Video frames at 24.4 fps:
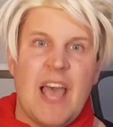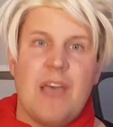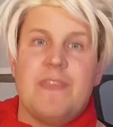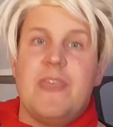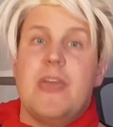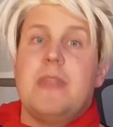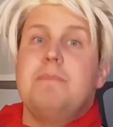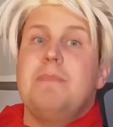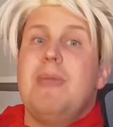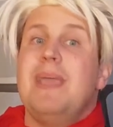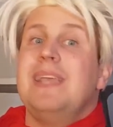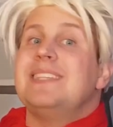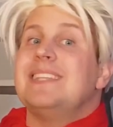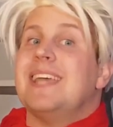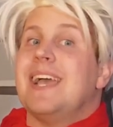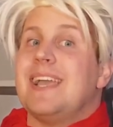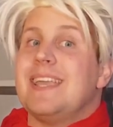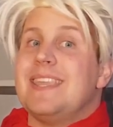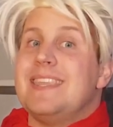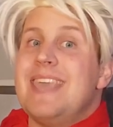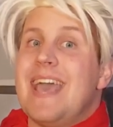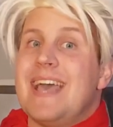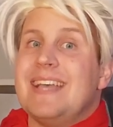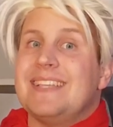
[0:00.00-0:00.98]
then makes a
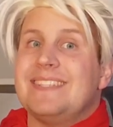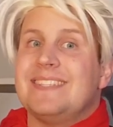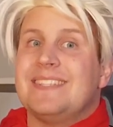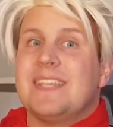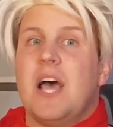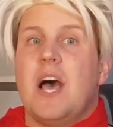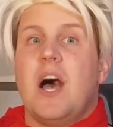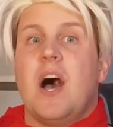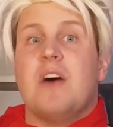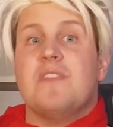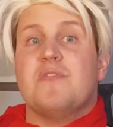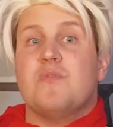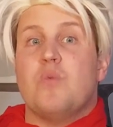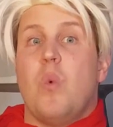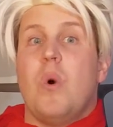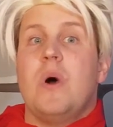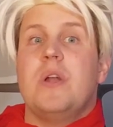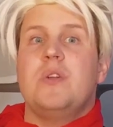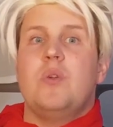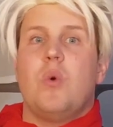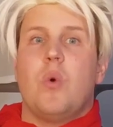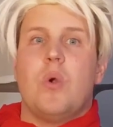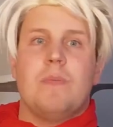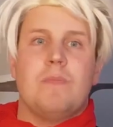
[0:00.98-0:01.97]
guess of
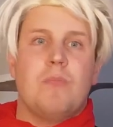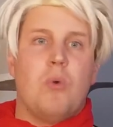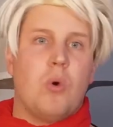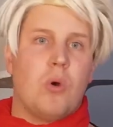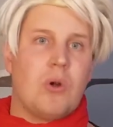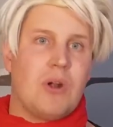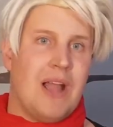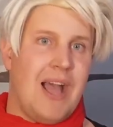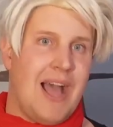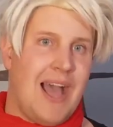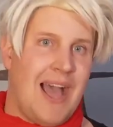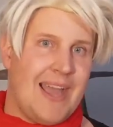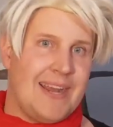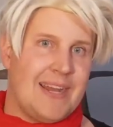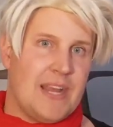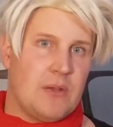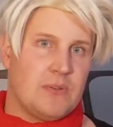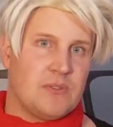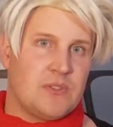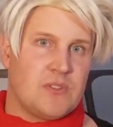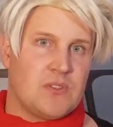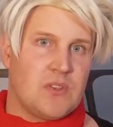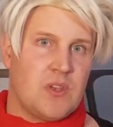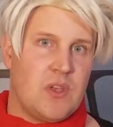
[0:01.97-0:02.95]
1 or more
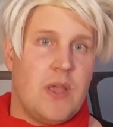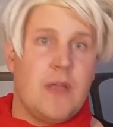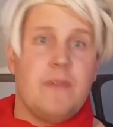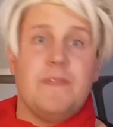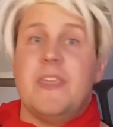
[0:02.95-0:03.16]
hideouts.